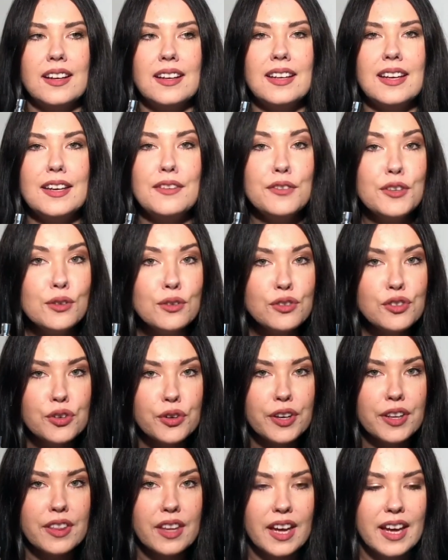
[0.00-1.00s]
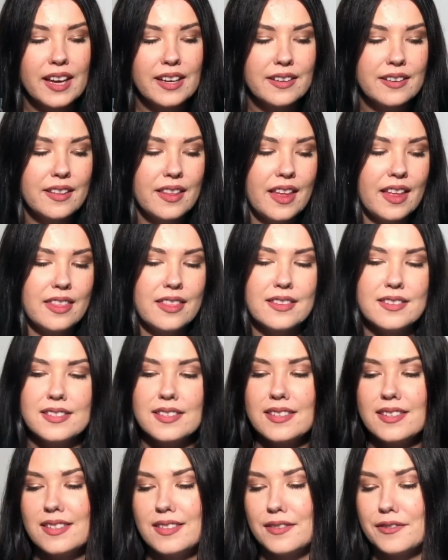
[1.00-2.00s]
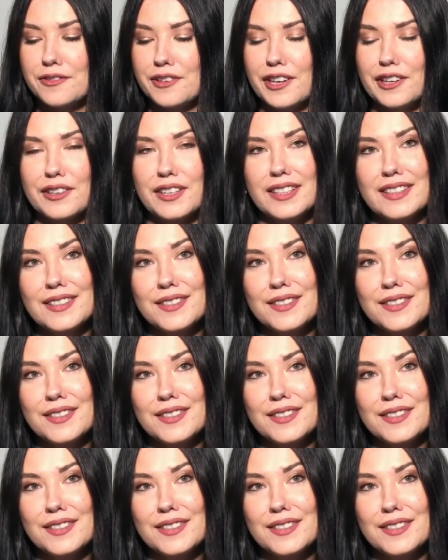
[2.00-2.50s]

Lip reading: If you enjoy that, then this is the fragrance for